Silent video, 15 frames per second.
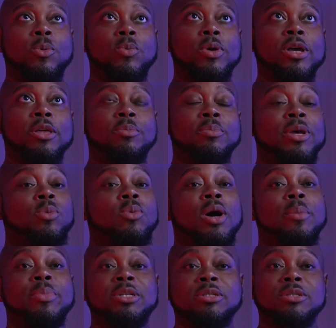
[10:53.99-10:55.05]
With
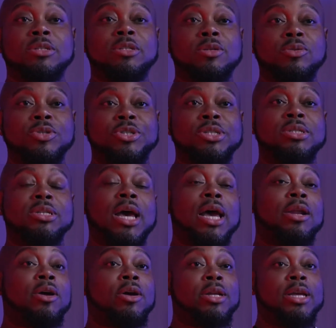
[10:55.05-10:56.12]
Benoit Business Solutions, I had
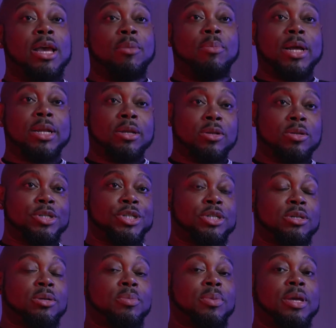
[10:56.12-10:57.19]
already had my
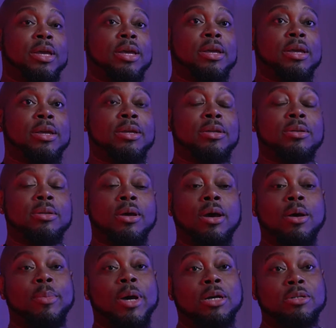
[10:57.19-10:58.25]
dealership
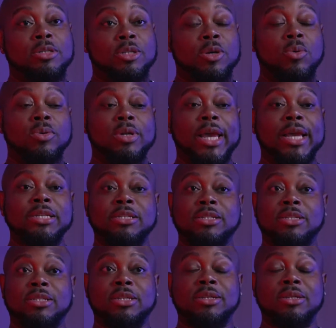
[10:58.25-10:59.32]
and my consulting
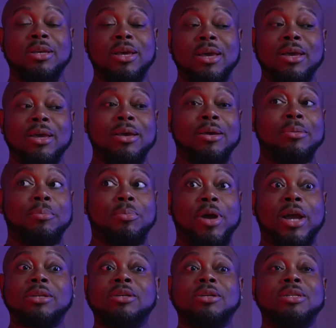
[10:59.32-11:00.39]
agency,
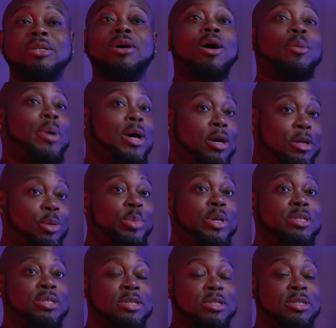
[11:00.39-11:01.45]
practically all my other
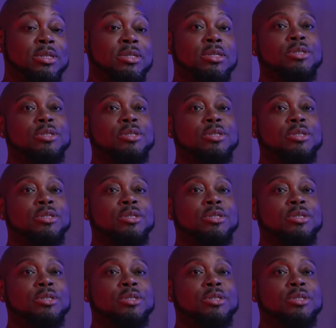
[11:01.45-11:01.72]
businesses.